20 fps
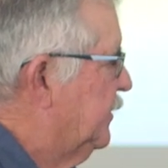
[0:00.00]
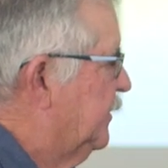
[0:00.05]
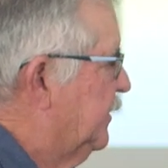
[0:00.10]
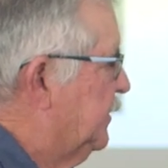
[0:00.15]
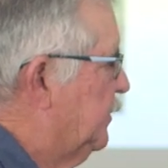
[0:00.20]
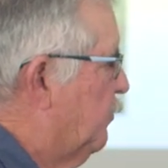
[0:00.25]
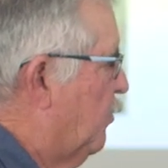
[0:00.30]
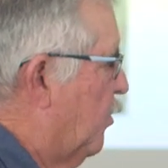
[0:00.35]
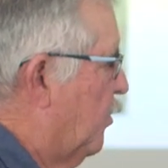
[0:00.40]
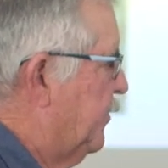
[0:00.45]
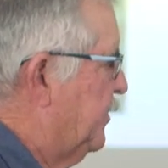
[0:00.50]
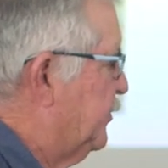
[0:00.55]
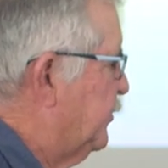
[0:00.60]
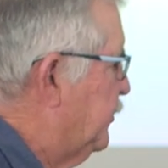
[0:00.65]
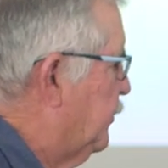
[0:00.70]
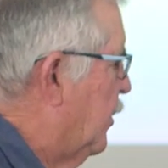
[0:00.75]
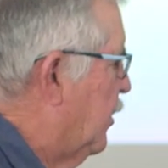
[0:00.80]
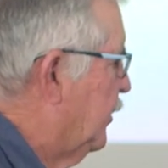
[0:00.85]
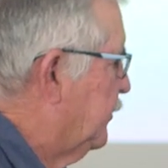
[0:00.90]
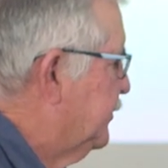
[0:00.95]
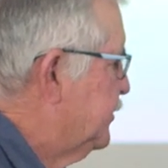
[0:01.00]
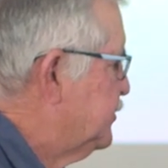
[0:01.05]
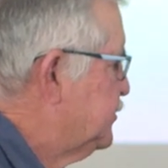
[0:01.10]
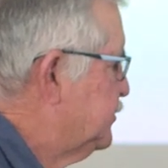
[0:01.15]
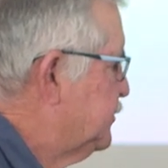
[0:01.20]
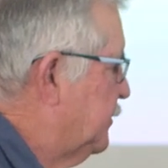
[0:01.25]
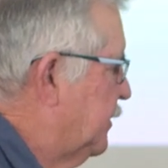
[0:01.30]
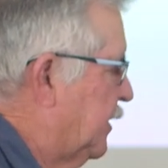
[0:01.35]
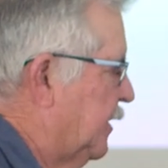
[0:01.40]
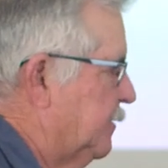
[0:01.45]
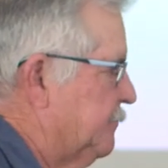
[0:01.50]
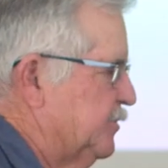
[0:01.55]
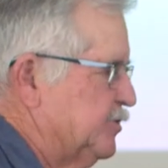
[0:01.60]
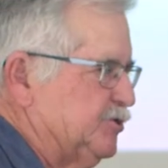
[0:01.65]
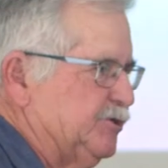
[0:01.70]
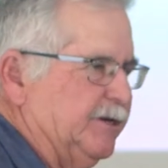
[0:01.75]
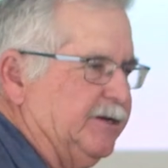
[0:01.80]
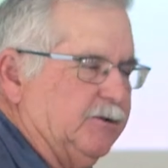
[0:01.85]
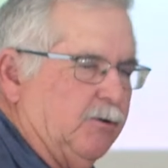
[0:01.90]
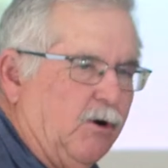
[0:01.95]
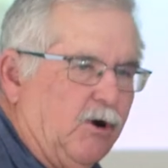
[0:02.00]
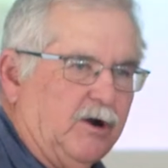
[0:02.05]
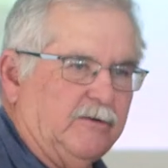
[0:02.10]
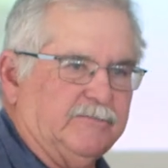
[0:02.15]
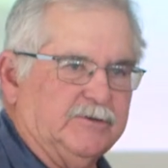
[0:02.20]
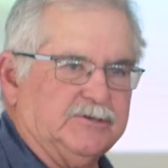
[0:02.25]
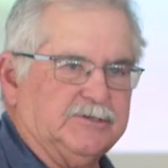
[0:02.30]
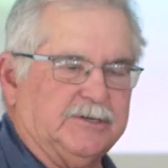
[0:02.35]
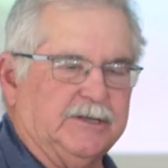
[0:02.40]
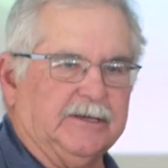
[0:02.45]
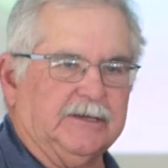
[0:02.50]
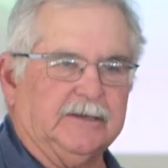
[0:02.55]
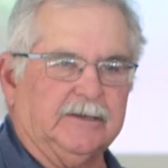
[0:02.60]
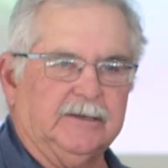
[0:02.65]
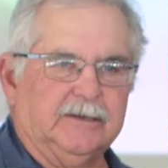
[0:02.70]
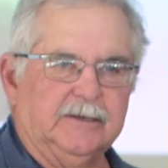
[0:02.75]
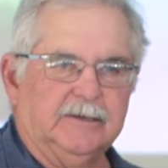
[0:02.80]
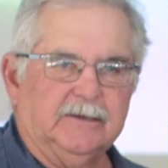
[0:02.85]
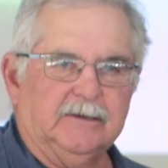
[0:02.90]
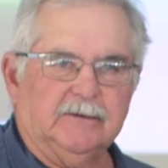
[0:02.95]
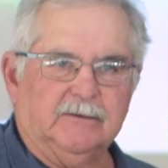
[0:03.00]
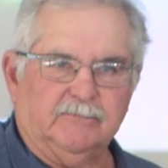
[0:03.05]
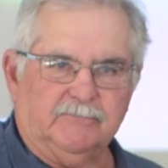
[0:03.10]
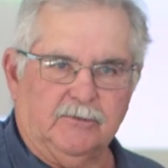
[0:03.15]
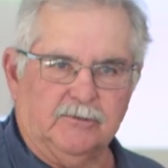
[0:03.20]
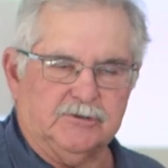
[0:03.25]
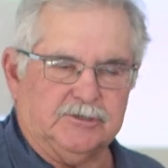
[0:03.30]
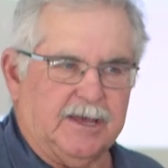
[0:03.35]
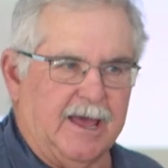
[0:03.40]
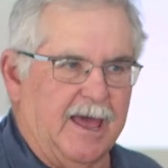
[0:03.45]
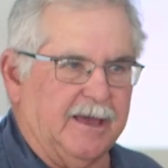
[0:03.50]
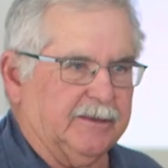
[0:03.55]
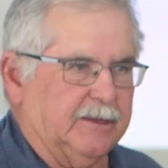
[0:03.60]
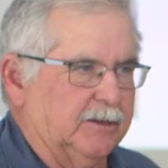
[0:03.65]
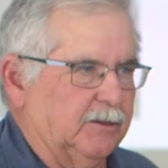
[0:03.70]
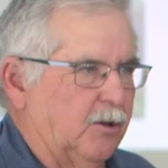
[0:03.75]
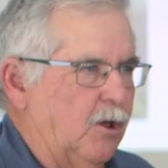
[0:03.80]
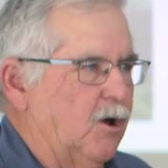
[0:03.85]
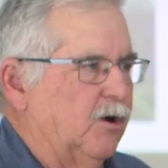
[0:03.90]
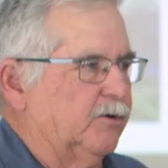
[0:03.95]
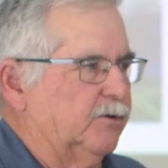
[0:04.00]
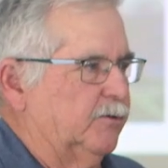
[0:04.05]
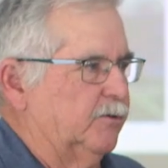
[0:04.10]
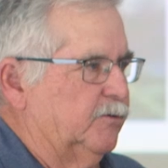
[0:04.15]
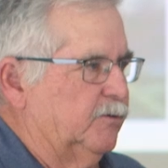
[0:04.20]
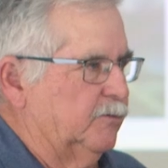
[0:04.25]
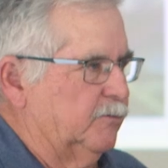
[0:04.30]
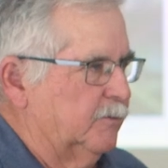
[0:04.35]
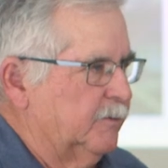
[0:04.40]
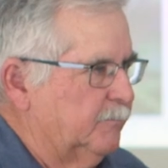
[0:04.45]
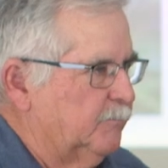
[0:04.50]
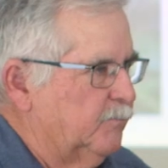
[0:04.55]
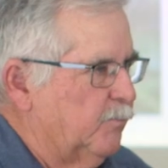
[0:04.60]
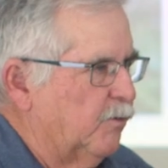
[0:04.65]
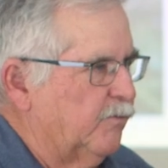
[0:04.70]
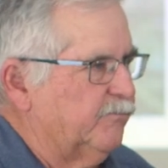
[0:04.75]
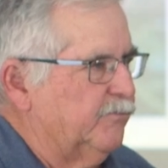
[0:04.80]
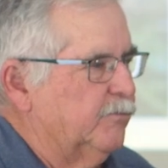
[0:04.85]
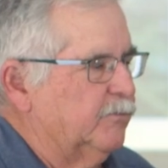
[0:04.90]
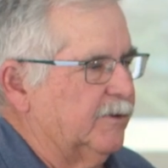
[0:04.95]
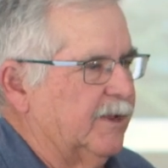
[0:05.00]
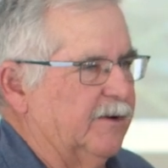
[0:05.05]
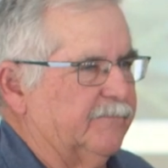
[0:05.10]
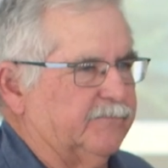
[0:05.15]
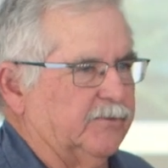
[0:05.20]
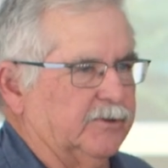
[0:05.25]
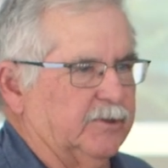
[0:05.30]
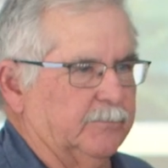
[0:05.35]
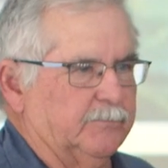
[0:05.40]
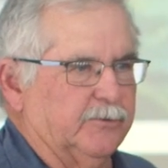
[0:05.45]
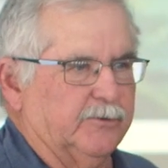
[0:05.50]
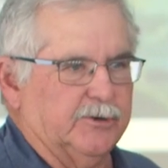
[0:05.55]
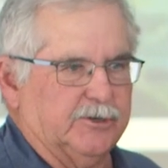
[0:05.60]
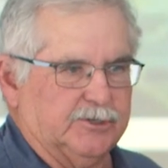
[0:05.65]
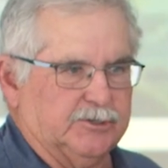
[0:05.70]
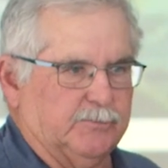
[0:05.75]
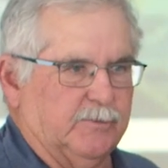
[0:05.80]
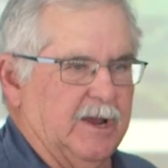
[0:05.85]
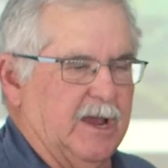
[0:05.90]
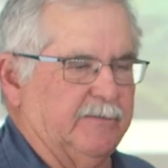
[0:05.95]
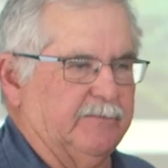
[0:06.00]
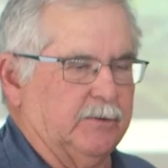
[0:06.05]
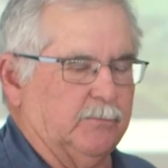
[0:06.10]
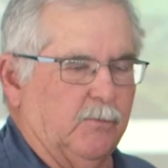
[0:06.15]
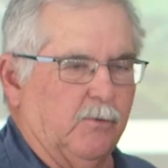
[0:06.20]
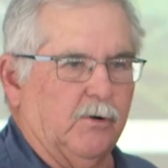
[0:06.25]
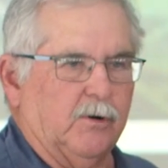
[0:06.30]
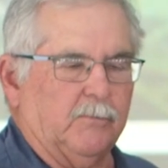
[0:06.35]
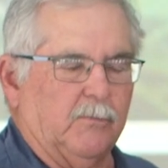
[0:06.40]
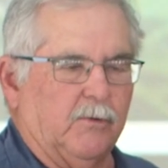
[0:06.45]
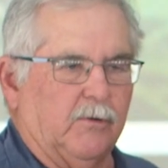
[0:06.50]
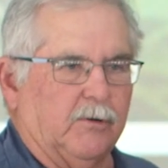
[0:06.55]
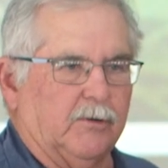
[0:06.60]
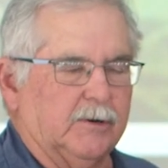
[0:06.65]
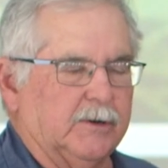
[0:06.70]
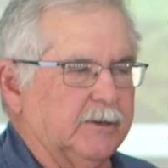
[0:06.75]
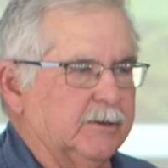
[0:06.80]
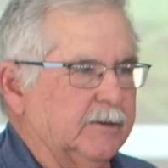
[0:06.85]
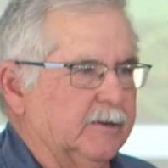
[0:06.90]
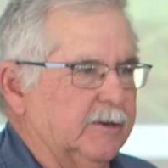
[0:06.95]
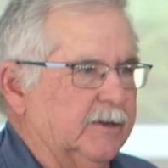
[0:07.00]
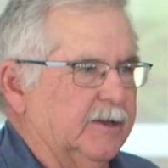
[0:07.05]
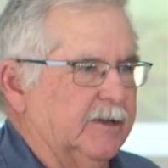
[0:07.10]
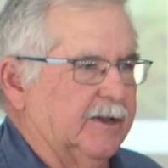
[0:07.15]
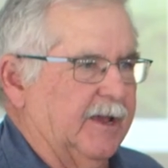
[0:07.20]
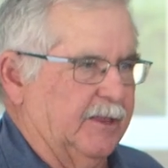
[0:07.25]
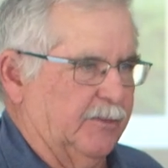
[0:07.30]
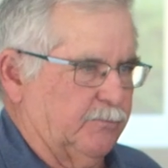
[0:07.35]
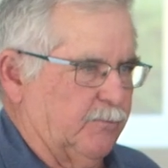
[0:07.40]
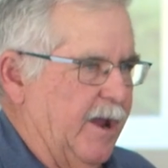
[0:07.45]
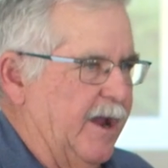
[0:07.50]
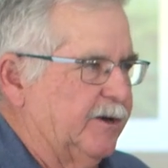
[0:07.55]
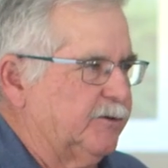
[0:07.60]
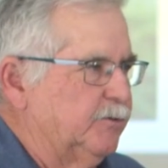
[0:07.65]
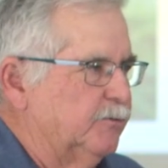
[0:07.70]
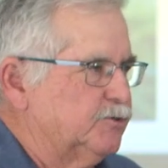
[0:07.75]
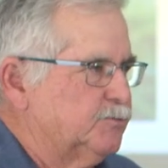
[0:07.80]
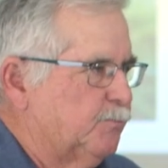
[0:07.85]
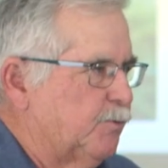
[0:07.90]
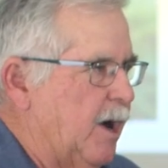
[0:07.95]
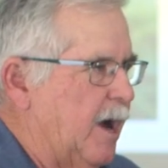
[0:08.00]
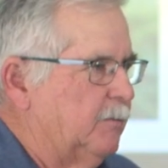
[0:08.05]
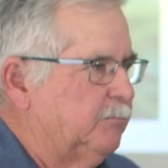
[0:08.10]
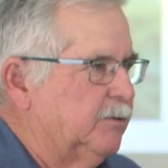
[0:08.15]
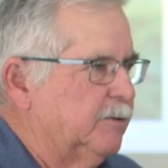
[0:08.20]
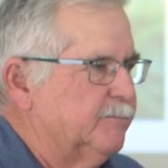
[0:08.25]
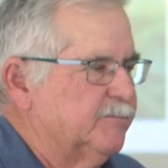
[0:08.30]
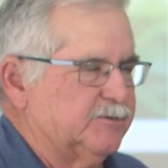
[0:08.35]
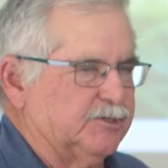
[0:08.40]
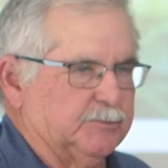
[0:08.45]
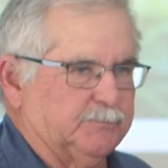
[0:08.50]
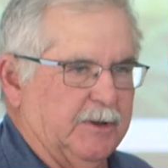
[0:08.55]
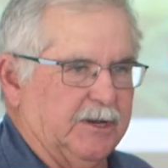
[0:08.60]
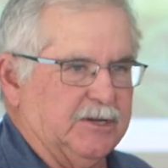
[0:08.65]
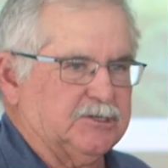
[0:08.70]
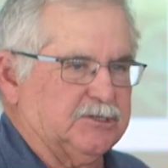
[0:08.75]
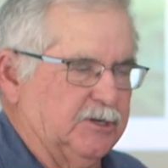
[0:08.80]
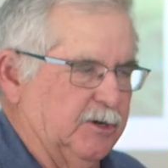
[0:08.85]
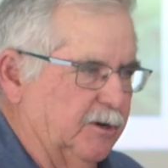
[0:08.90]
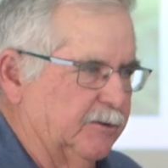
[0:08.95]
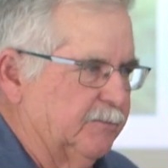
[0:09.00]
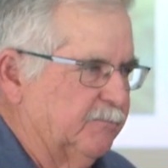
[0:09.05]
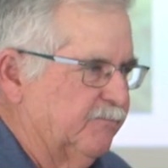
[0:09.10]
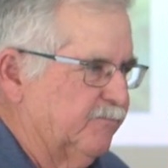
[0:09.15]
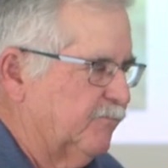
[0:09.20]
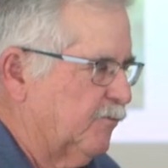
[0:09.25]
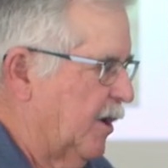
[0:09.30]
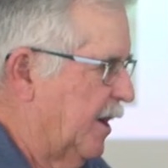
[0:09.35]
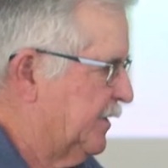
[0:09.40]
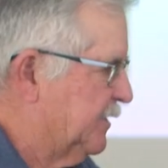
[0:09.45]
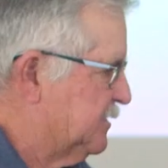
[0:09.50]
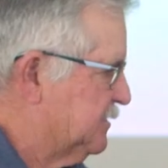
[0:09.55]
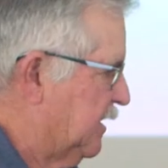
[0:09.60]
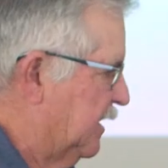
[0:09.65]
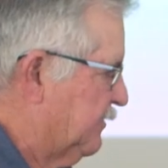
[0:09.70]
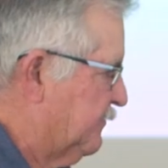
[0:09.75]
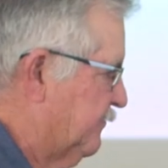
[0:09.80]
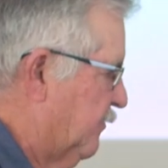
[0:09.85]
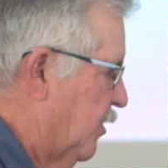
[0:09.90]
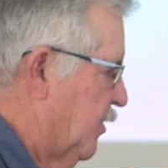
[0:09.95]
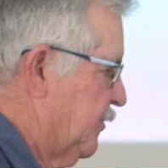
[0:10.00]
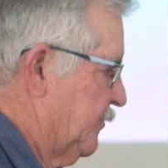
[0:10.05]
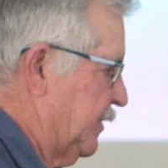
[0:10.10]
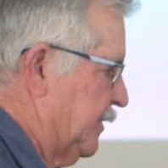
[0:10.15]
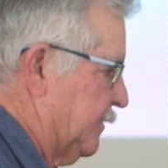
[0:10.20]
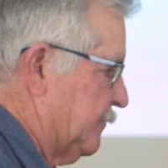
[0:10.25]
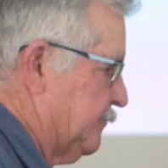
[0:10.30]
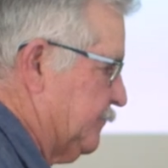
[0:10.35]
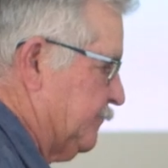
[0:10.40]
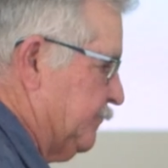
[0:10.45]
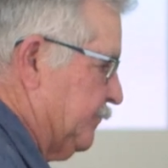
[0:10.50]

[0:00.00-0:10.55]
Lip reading: And the more we do all this machine harvesting, fruit's hanging longer, more fruit left on the bush, we're having more and more anthracnose problems, especially on varieties like Farthing.